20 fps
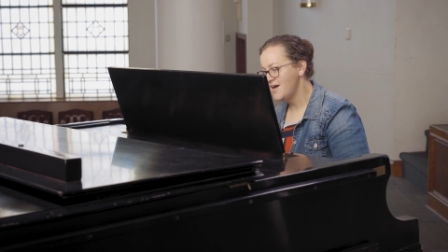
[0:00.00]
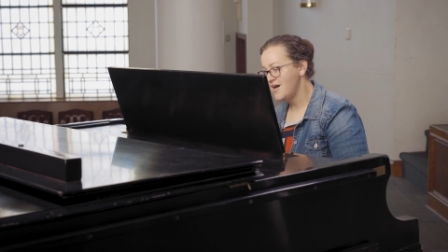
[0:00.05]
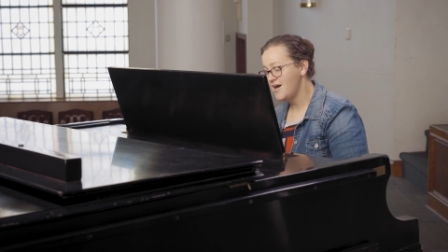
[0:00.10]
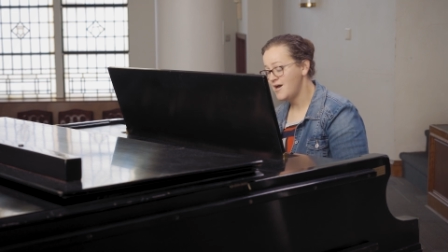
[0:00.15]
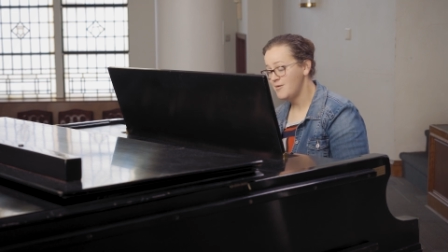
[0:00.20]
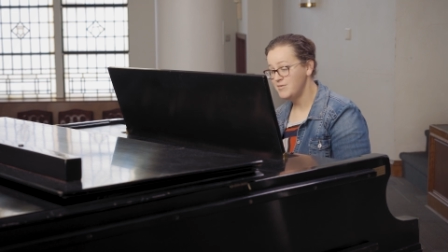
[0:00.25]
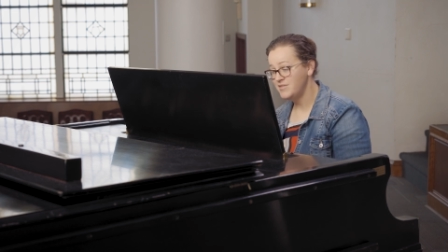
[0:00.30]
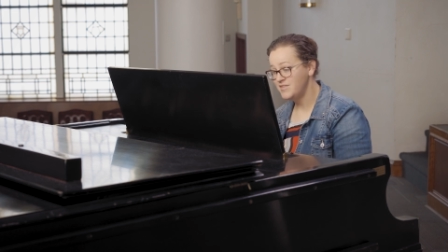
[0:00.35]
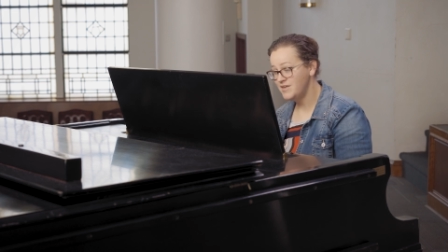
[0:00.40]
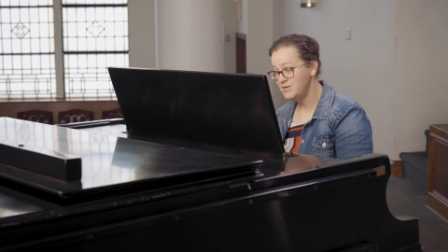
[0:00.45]

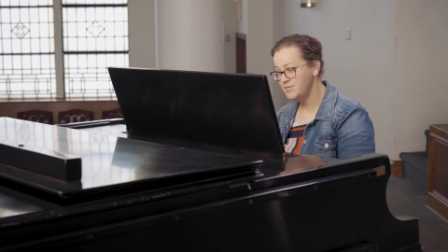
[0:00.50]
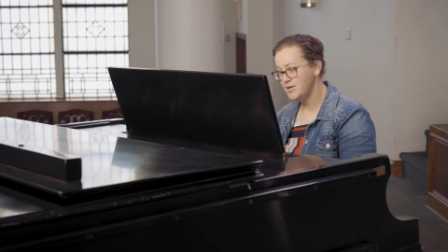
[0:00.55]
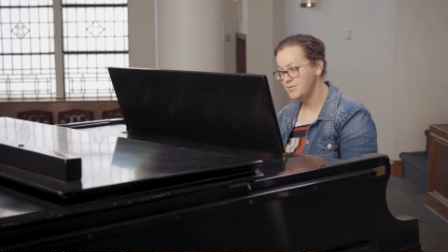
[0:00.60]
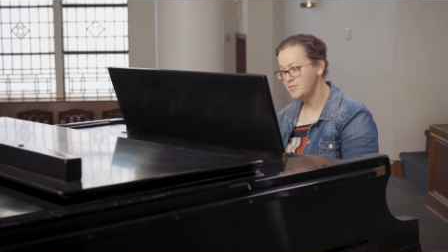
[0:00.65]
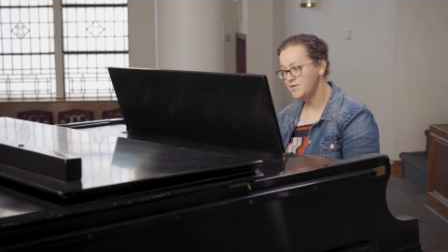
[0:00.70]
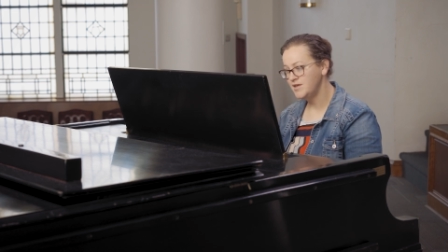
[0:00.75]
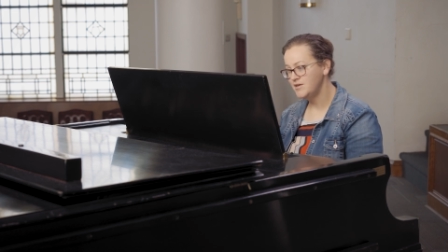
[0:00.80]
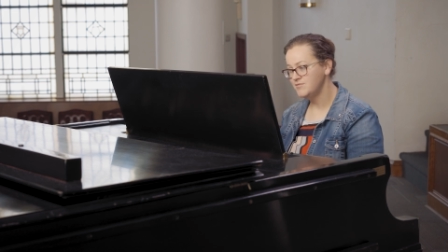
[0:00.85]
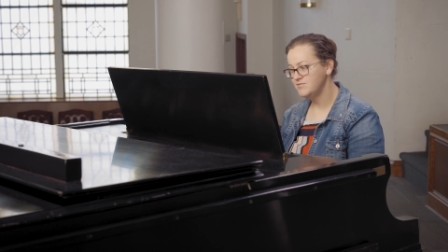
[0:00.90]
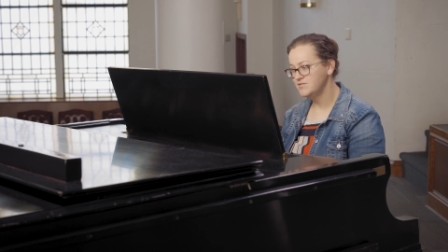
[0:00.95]
Um, and then
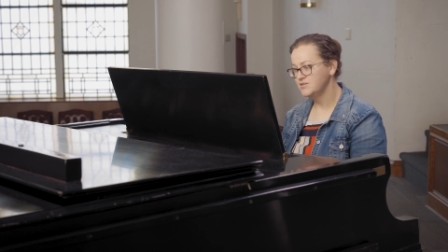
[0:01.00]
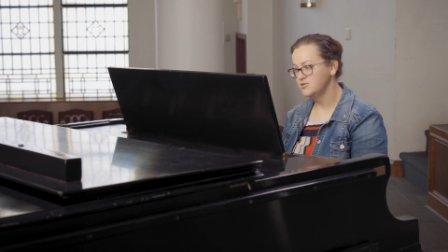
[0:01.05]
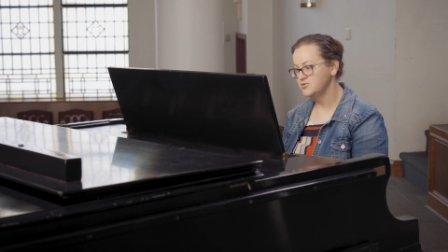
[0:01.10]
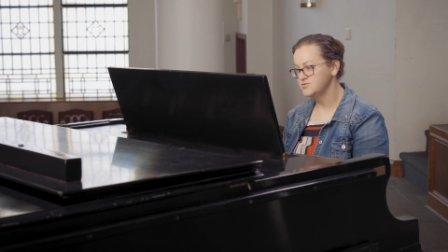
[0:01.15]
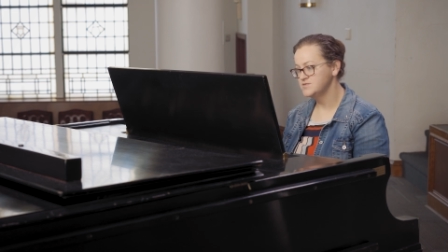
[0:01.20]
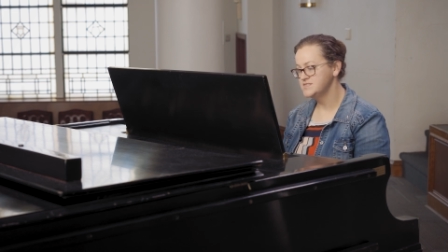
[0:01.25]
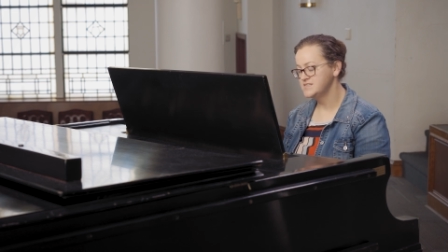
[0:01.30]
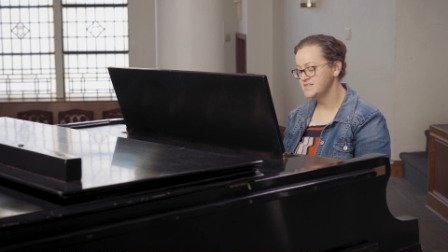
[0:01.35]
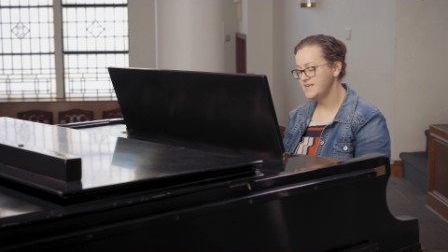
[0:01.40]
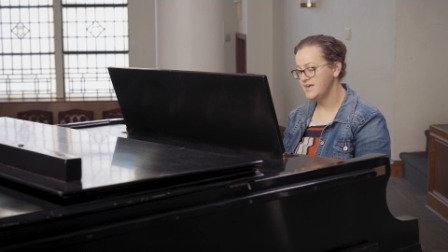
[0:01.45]
maybe even little
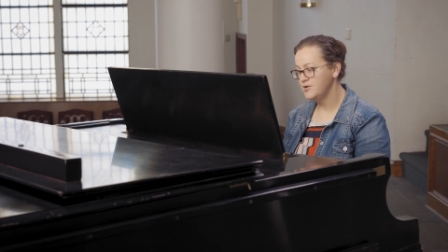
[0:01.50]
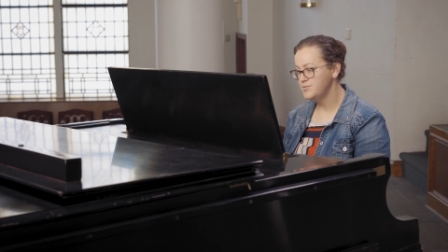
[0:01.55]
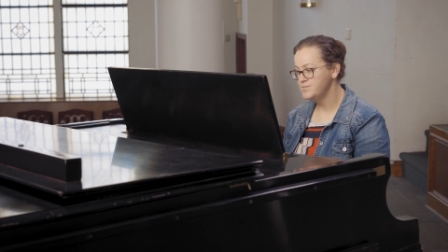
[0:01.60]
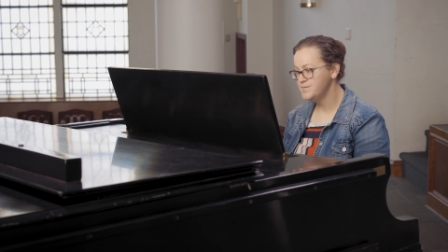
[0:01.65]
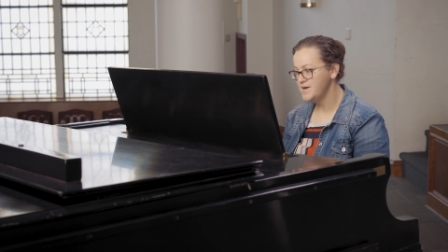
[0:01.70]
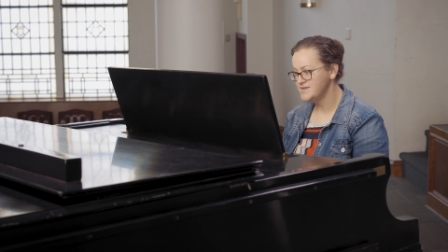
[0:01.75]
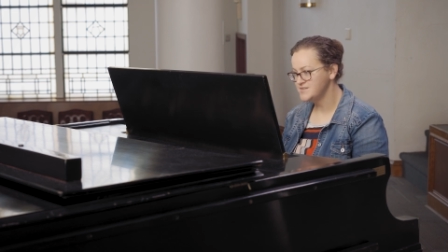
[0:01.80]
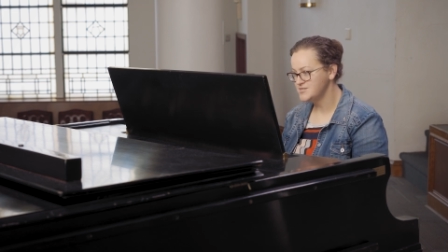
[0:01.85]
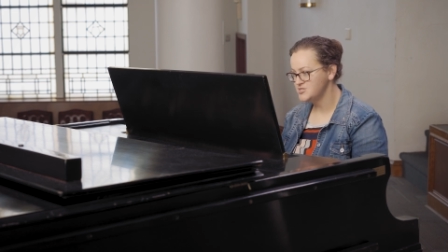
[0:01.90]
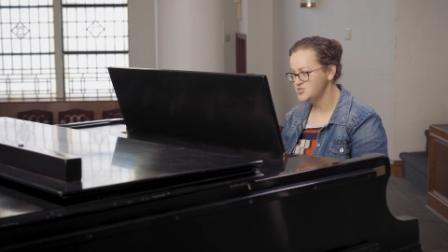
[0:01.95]
scale
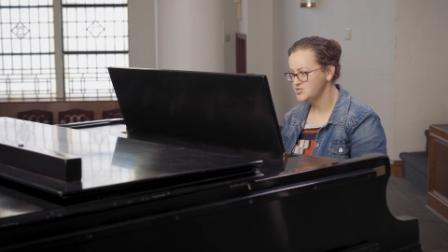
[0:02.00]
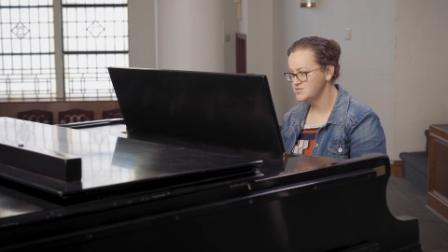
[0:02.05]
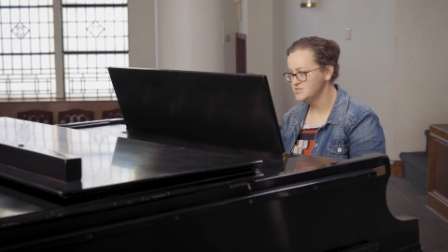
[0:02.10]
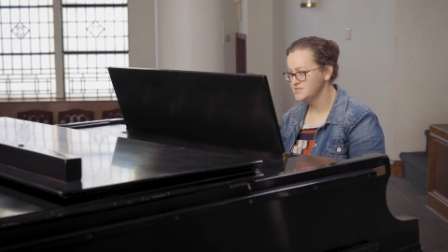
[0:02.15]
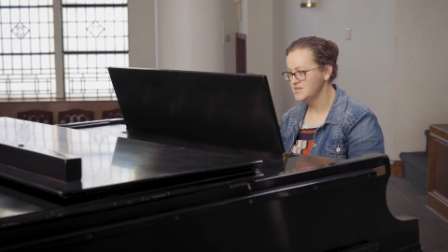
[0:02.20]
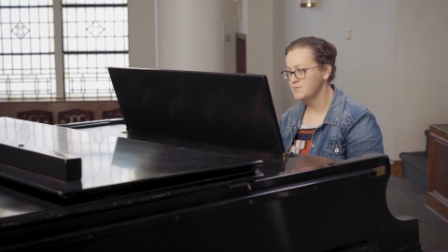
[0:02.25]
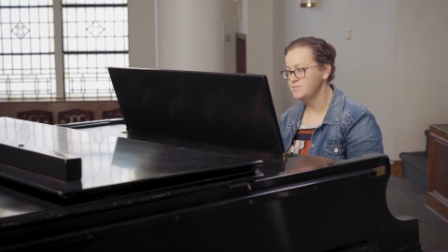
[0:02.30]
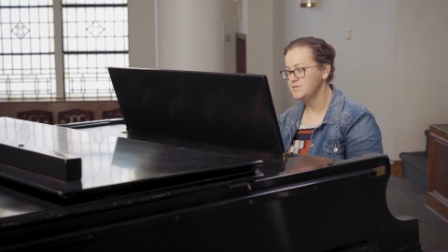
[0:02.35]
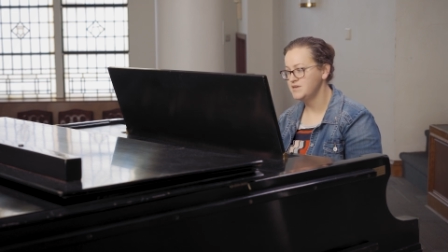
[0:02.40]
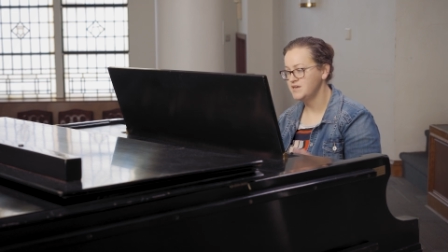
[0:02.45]
passages
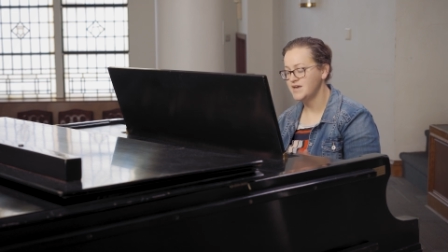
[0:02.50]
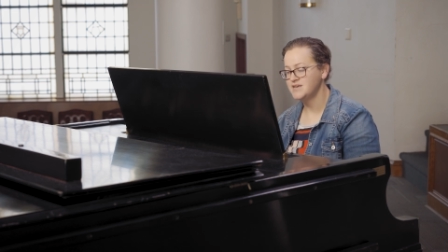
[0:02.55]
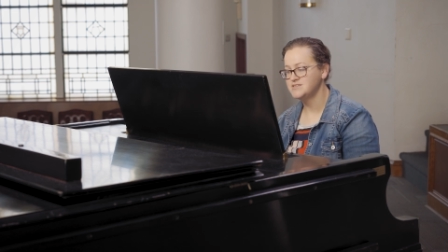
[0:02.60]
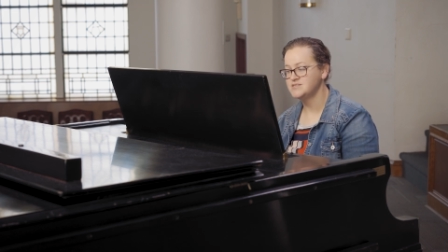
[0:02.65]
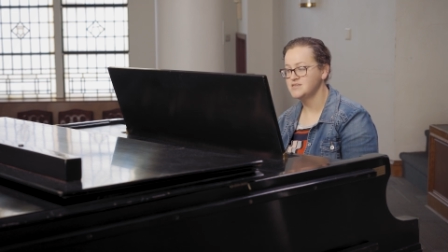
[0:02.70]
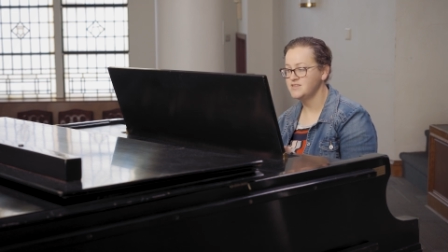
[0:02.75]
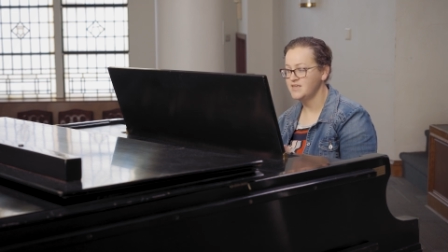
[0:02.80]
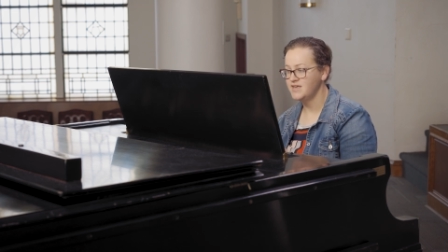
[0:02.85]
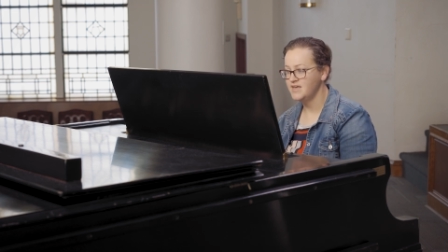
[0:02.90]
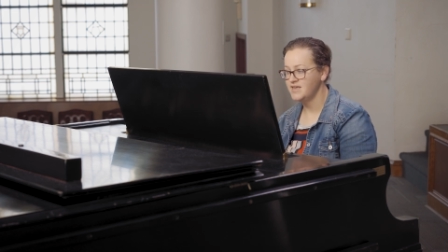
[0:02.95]
can be
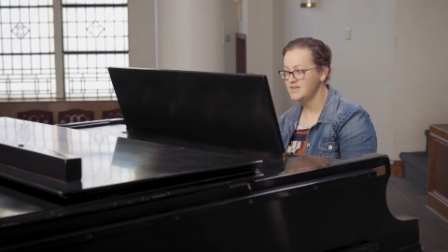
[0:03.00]
nice at the